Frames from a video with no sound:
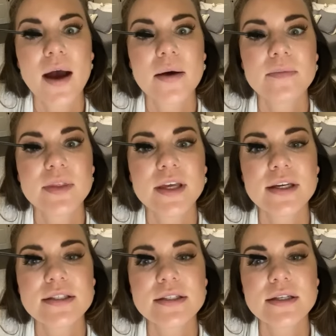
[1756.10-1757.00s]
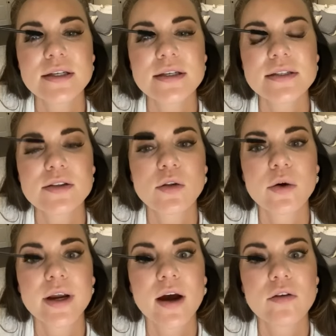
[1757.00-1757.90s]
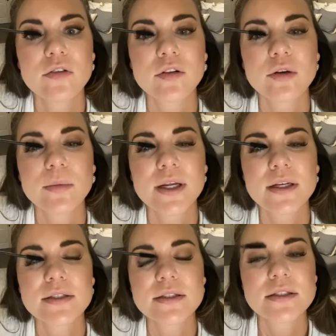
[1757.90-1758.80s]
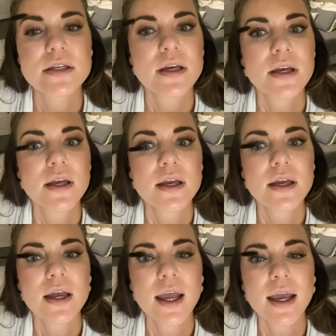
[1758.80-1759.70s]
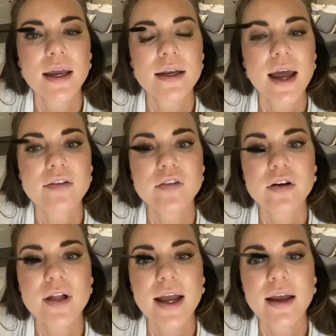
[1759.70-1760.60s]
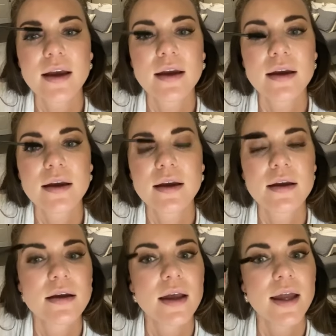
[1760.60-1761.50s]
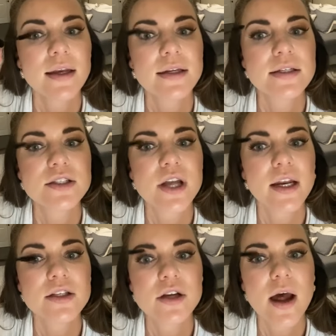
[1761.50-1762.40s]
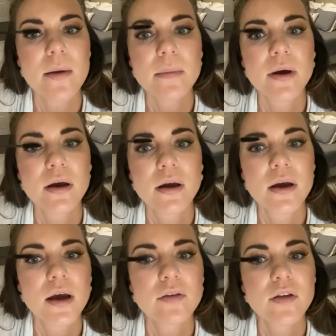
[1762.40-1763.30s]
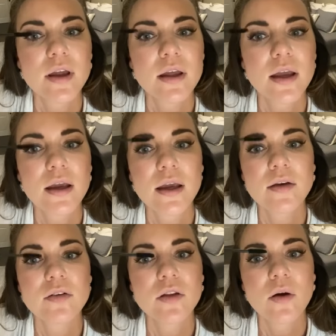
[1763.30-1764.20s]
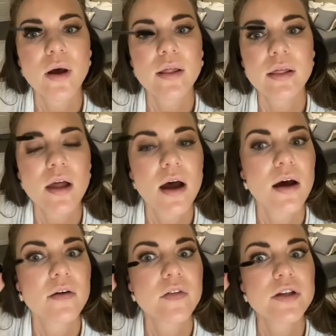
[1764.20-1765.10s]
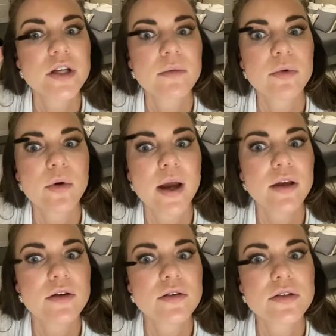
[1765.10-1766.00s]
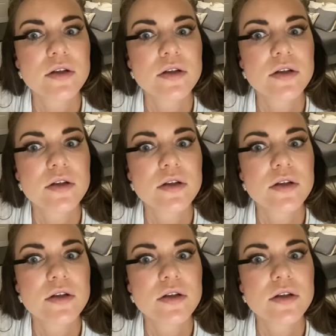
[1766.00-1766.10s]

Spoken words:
This is L'Oreal Voluminous. And I feel like I need to change it up. I feel like even though I love the shampoo I use,